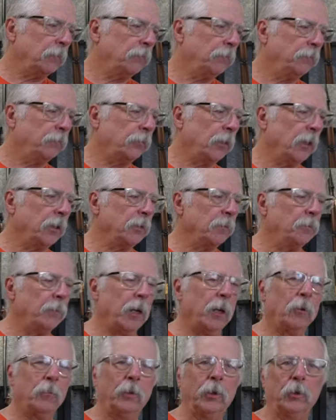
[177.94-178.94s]
front of the
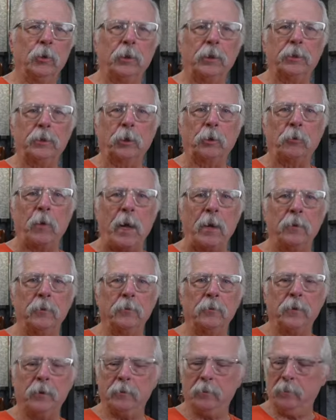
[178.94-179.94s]
barrel. We look at the crown
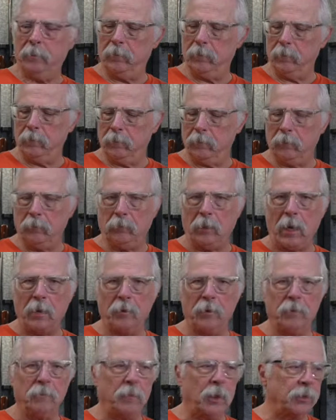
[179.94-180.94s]
of the
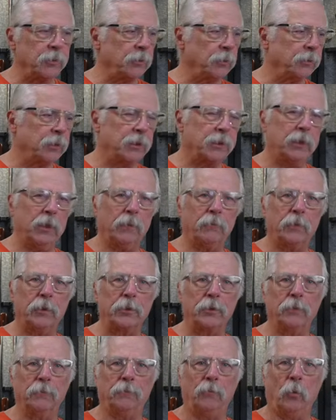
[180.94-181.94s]
muzzle to see if
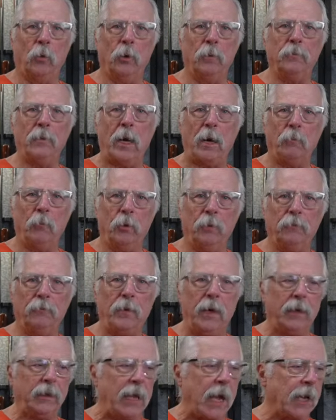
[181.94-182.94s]
it's deformed. That will
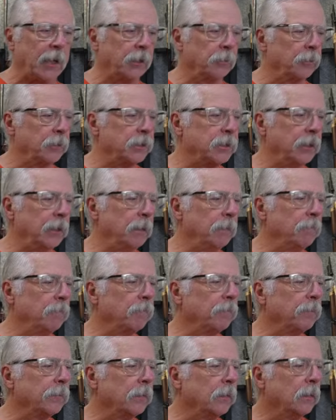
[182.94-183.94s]
affect accuracy.
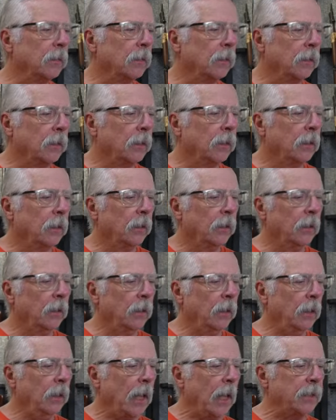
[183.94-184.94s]

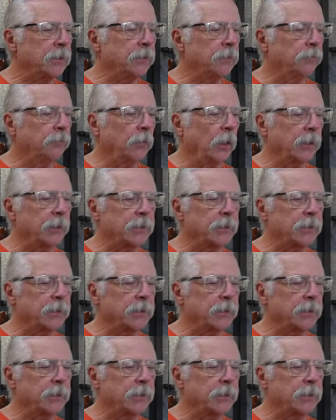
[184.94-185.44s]
It has the front